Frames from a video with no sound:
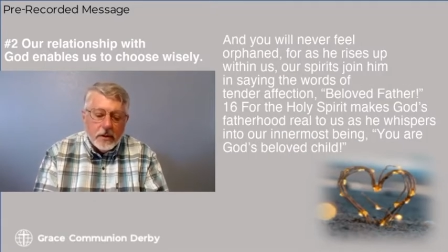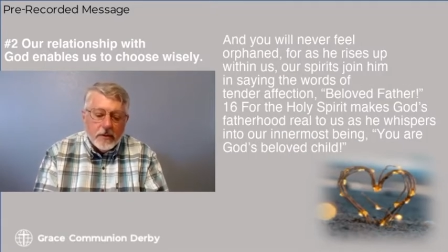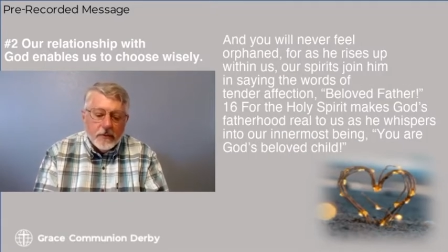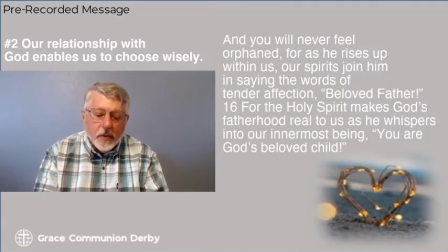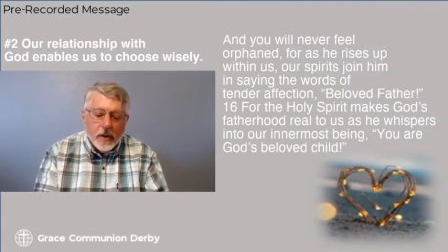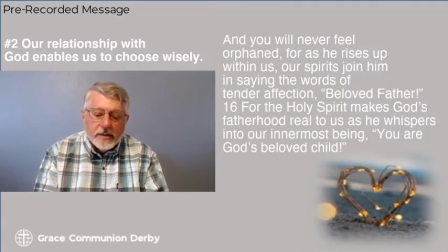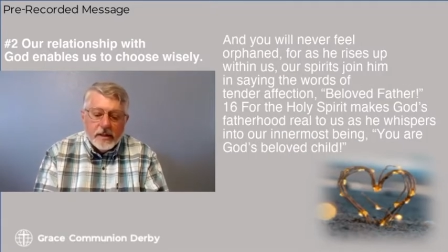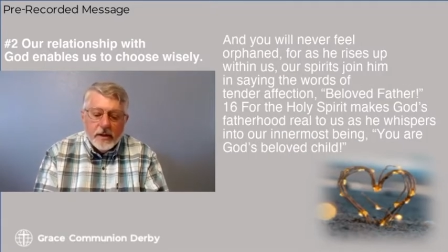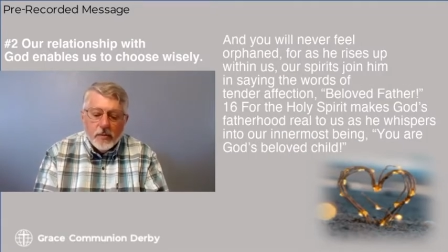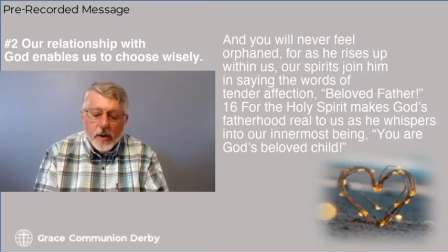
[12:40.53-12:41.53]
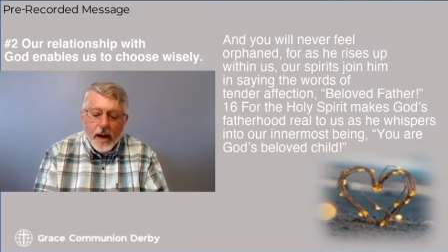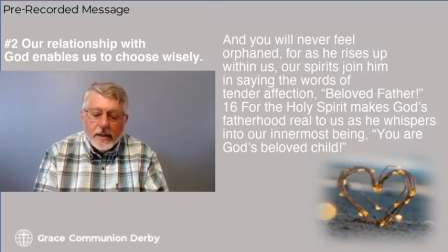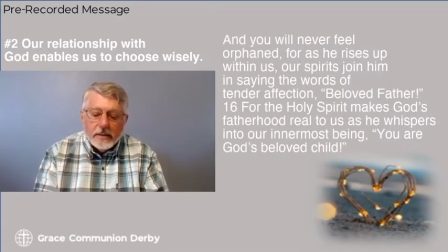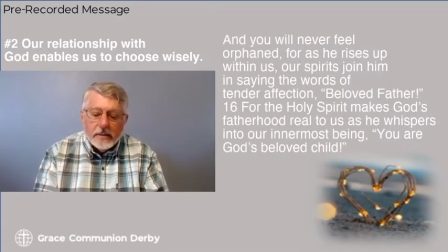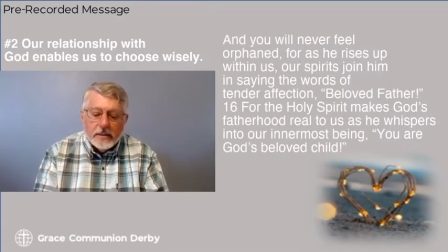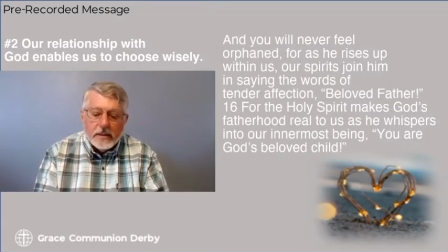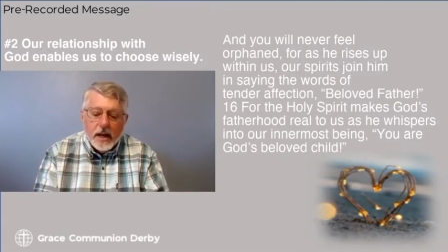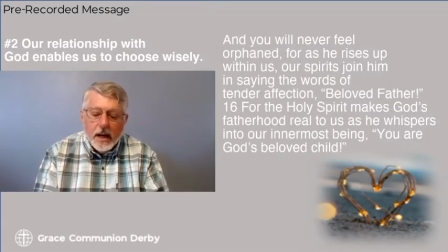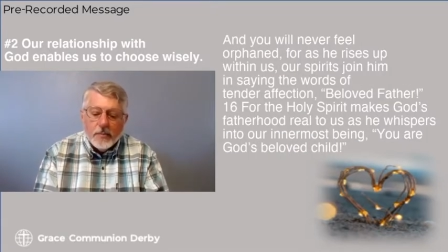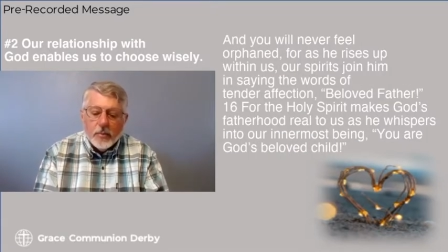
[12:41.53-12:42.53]
For as he rises
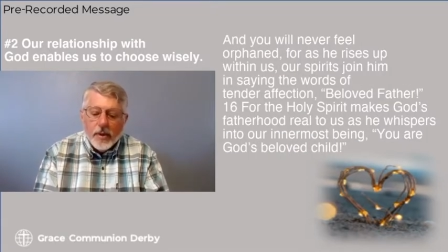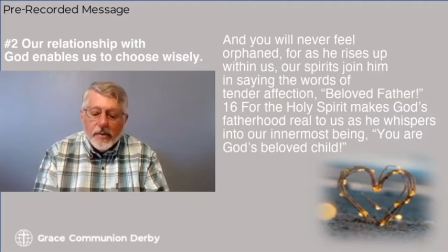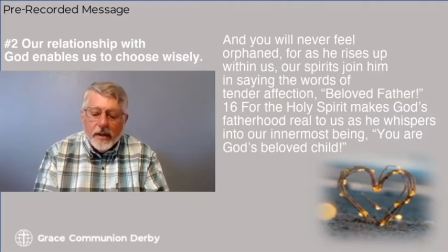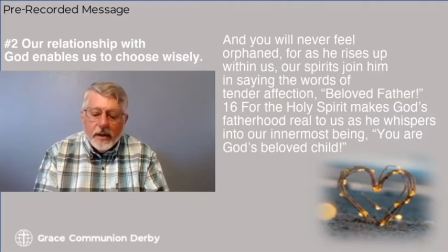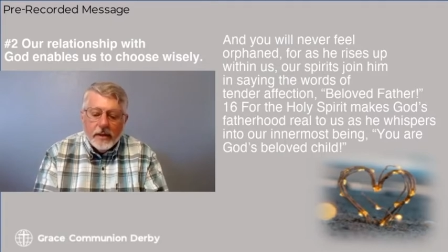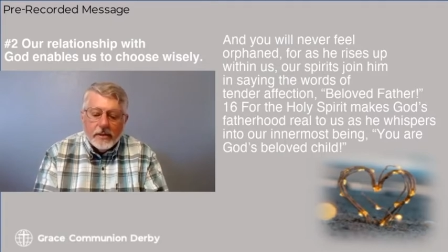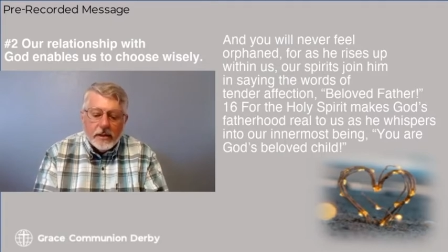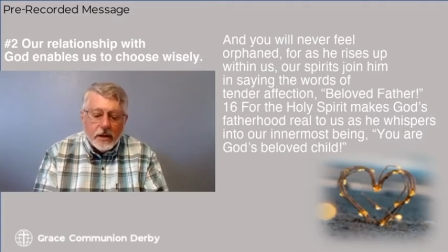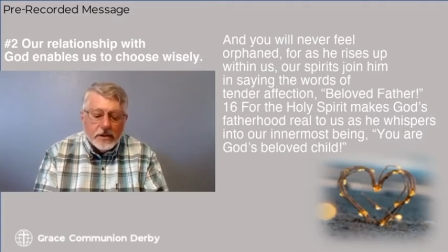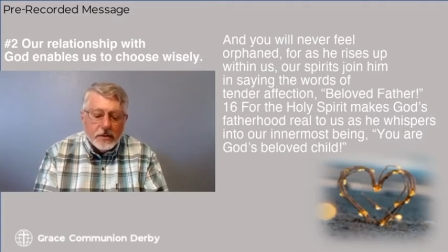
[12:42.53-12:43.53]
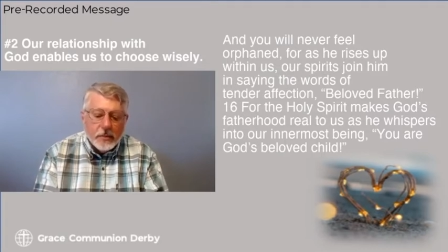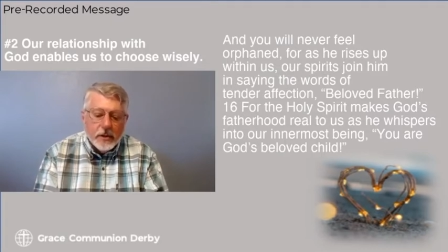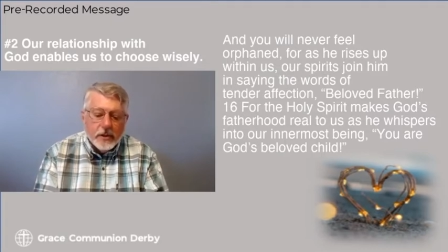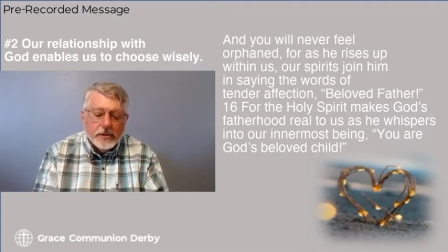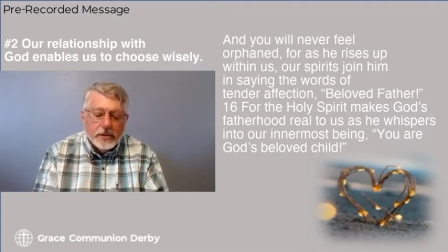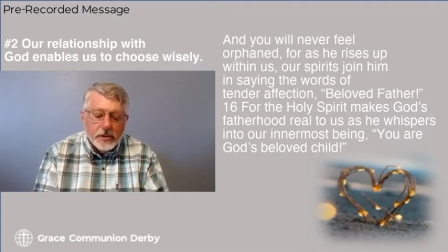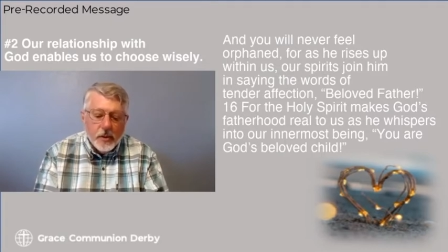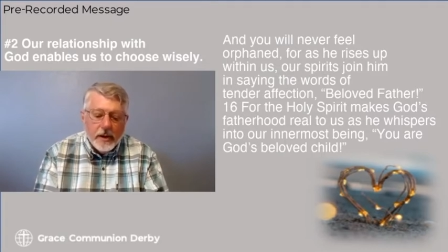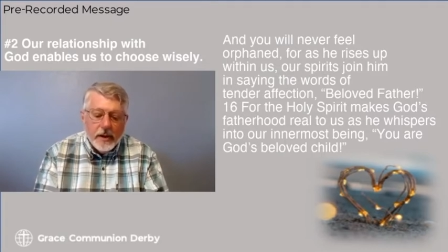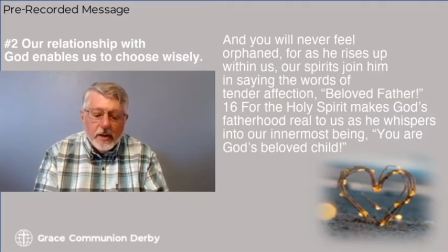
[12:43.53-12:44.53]
up within us, our spirits
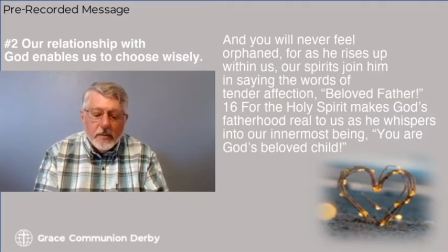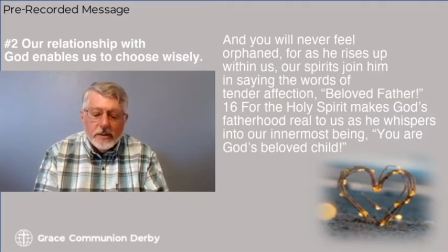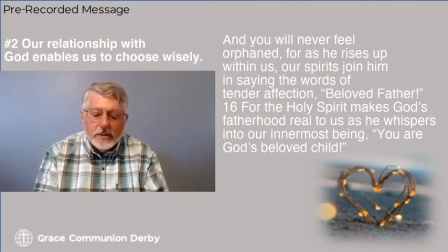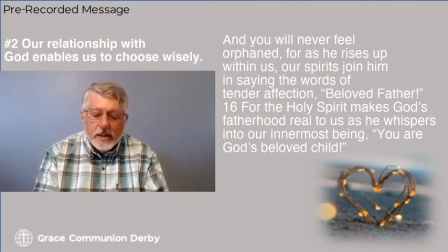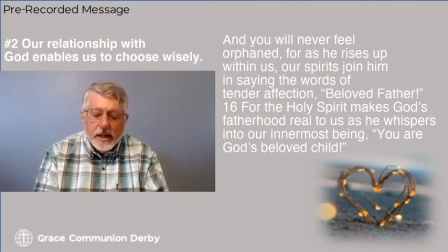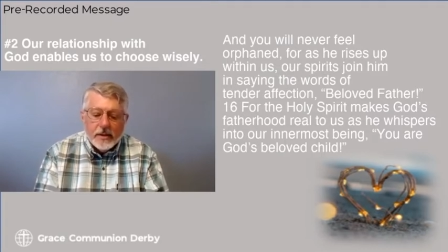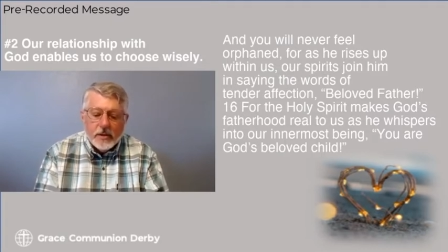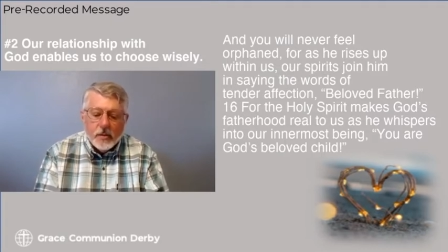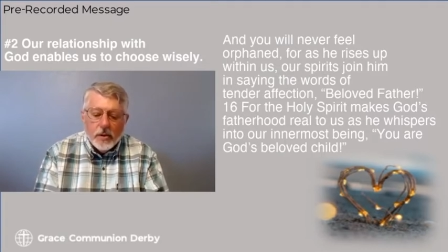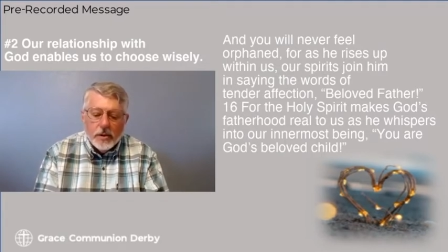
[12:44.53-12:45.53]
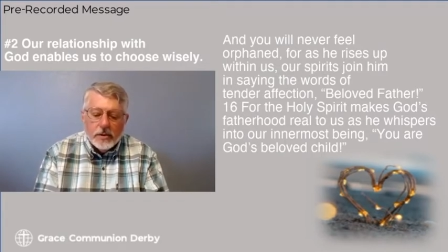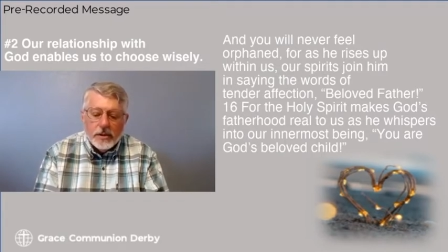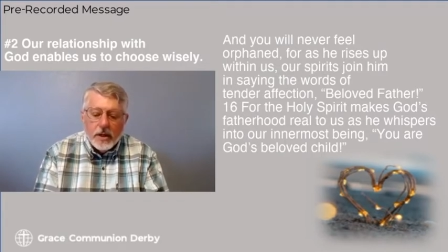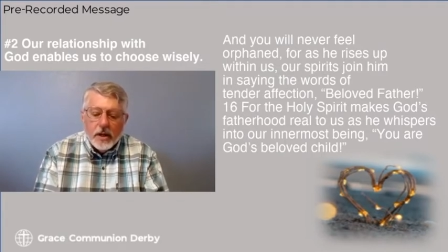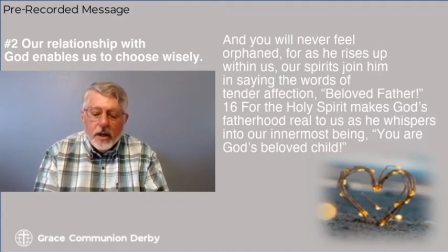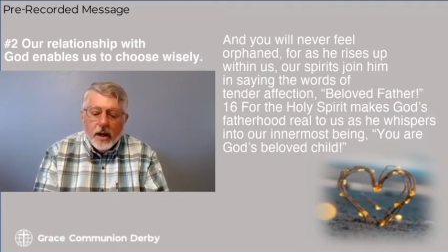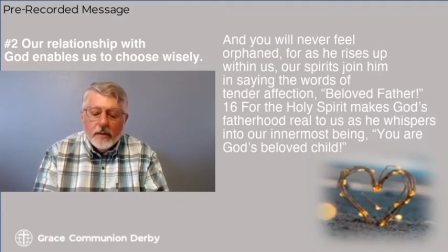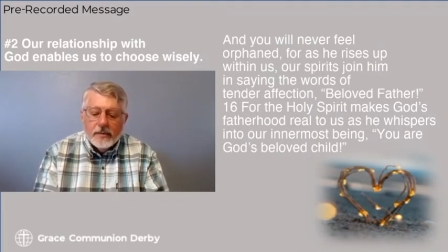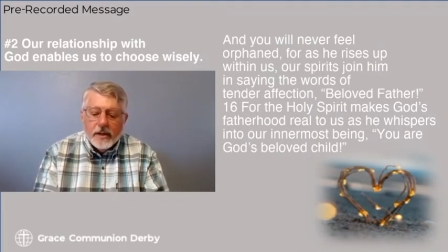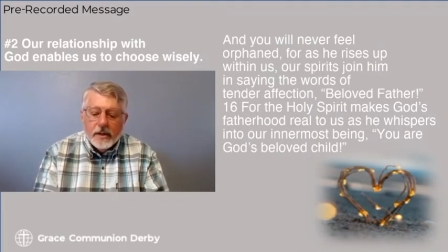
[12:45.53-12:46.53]
join him in saying the words of
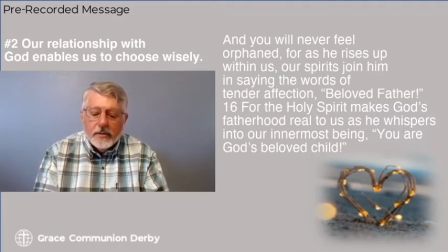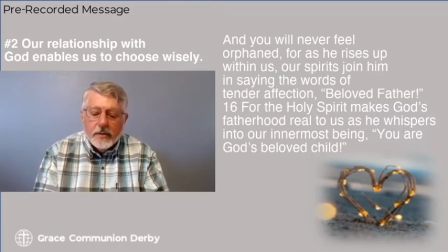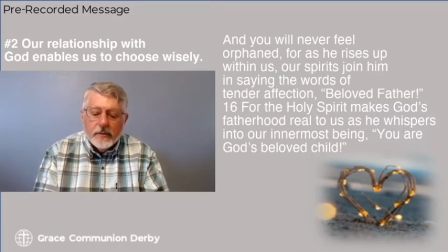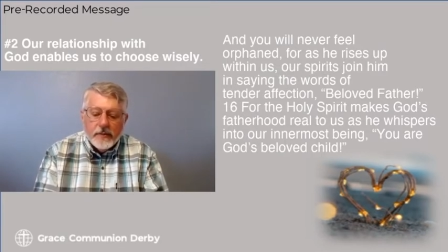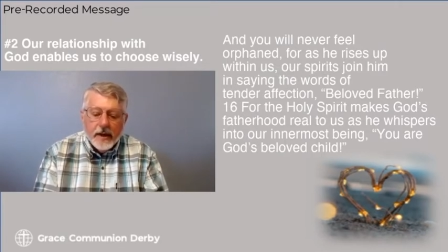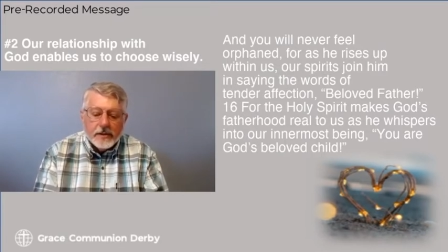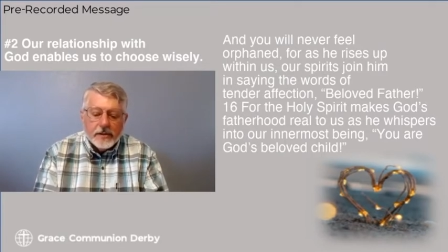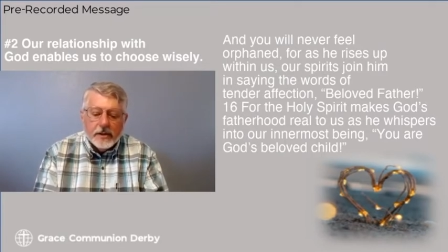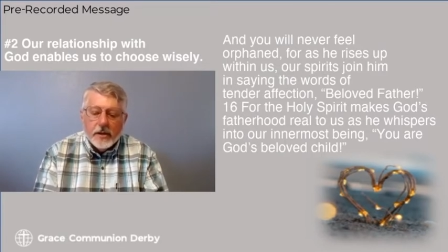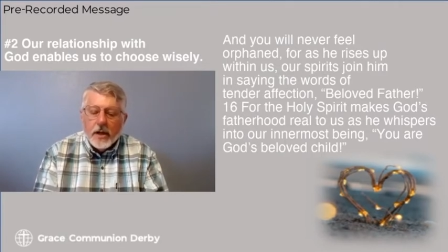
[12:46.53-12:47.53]
tender affection,